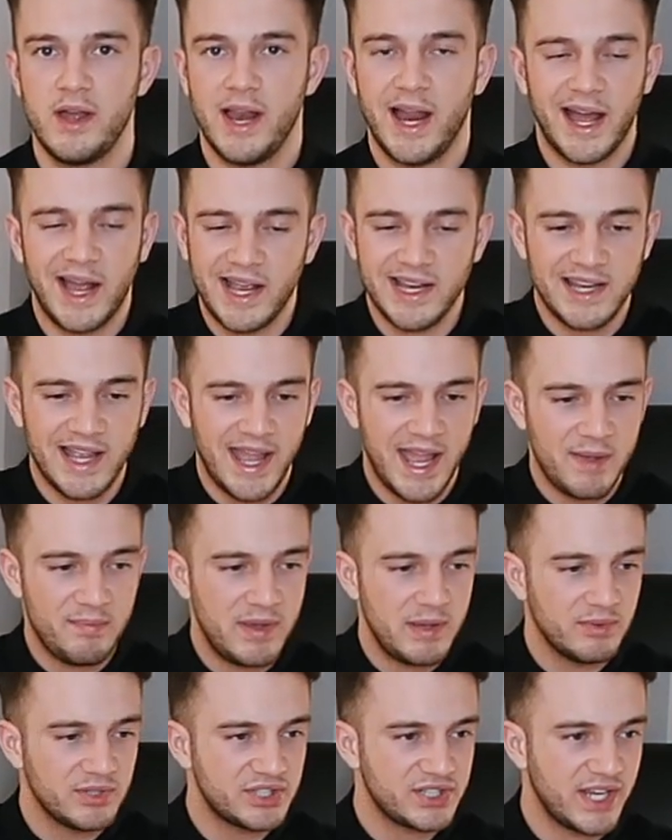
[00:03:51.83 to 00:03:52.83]
Like I hear
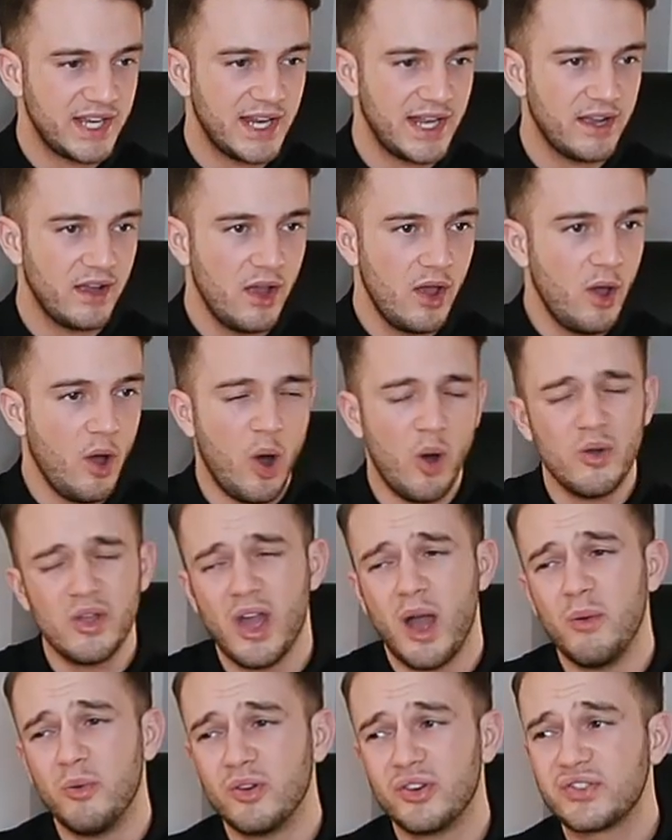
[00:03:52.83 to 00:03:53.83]
people saying like, oh
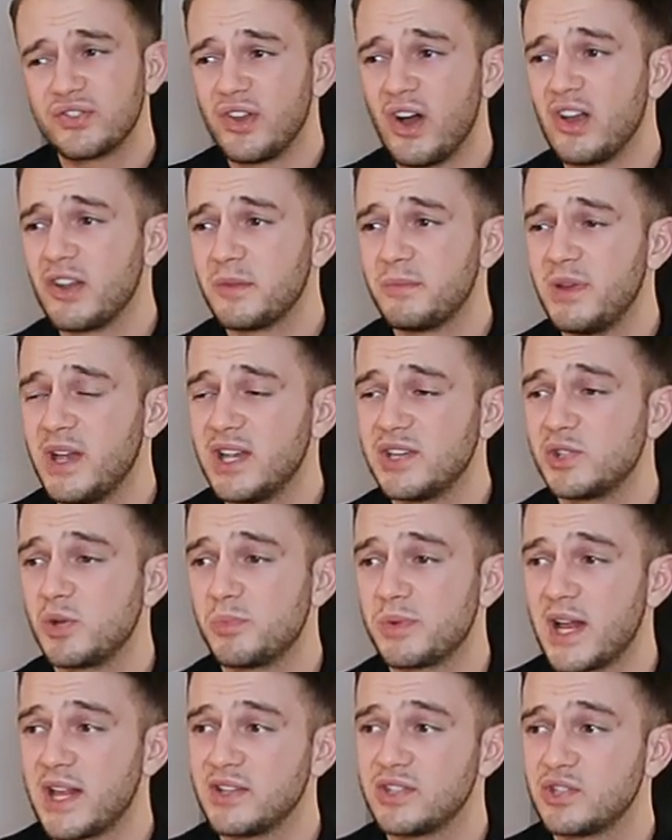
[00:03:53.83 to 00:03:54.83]
yeah, I'm gonna start a personal
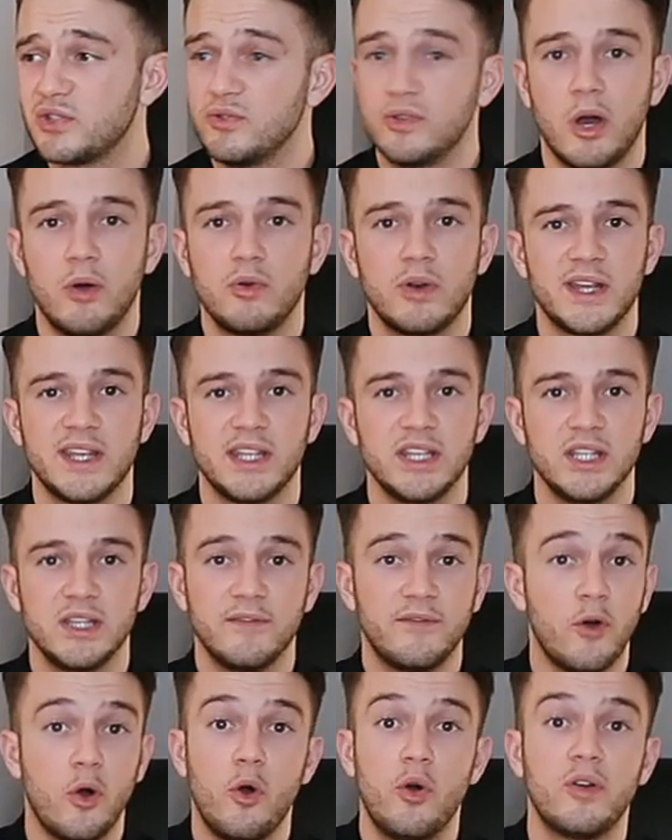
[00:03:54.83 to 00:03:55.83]
brand soon. No, like
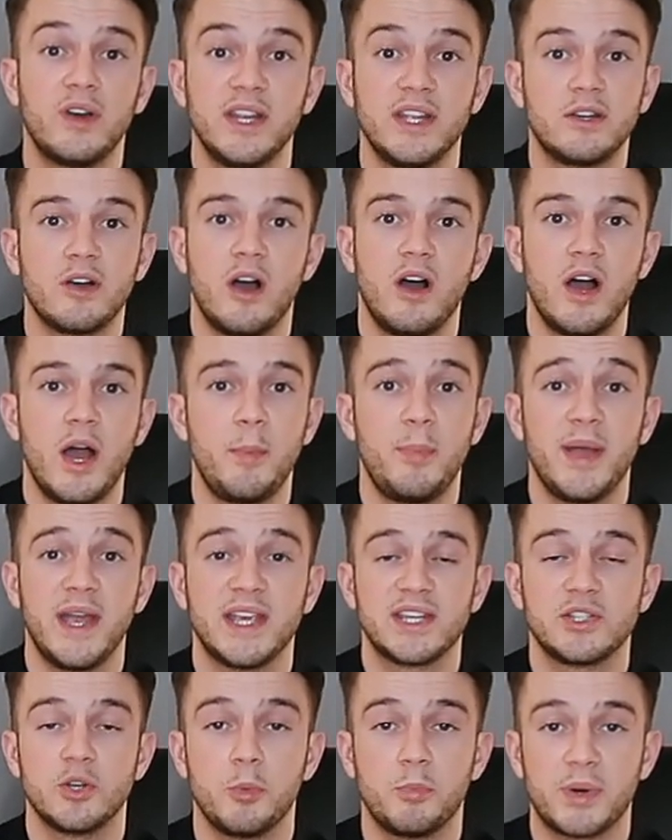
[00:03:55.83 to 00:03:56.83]
you've already got a
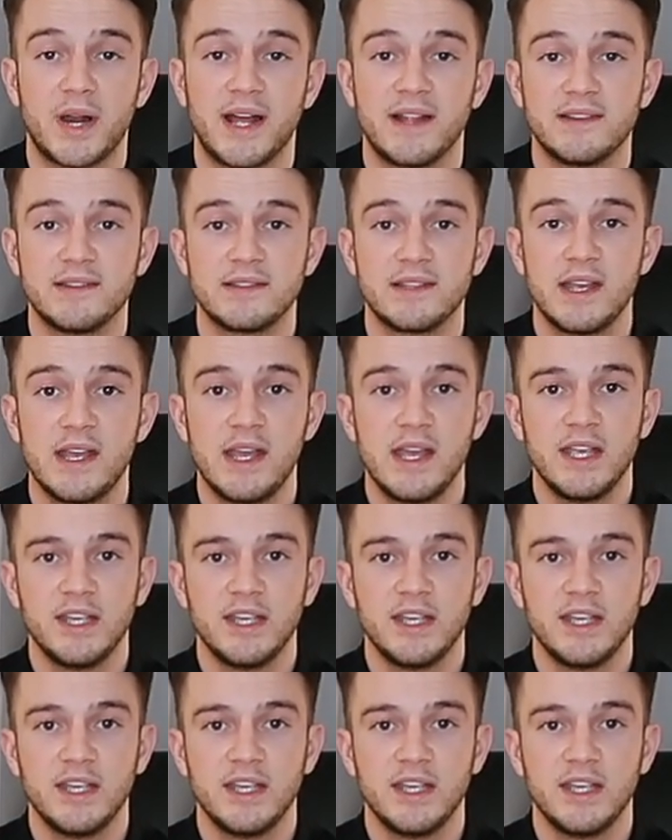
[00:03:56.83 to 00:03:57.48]
personal brand.